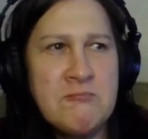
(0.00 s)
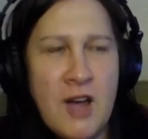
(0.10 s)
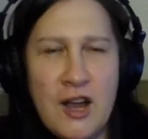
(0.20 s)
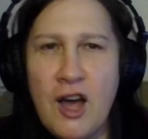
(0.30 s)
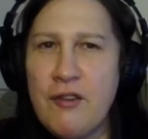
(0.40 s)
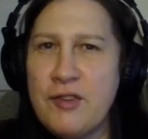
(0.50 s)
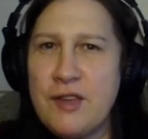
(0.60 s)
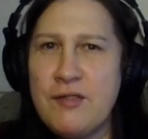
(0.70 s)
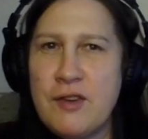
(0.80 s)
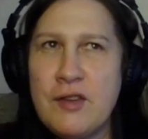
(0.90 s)
can't think
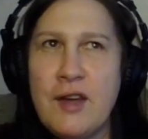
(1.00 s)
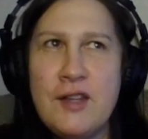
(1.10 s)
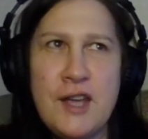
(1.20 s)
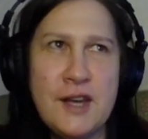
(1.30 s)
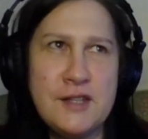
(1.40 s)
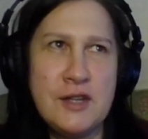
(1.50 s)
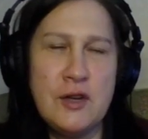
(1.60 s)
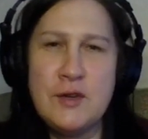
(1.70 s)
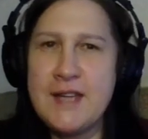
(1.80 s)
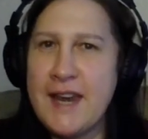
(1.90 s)
of the other. You had
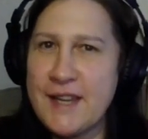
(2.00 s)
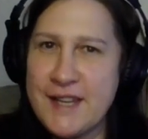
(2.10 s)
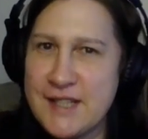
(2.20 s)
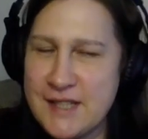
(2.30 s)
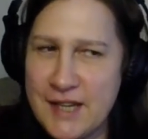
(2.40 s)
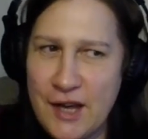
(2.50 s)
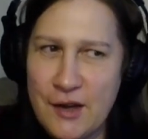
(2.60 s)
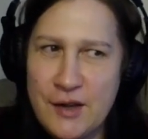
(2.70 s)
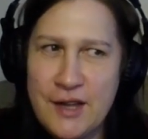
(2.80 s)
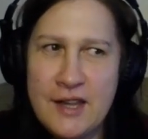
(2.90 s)
Lieutenant Castillo.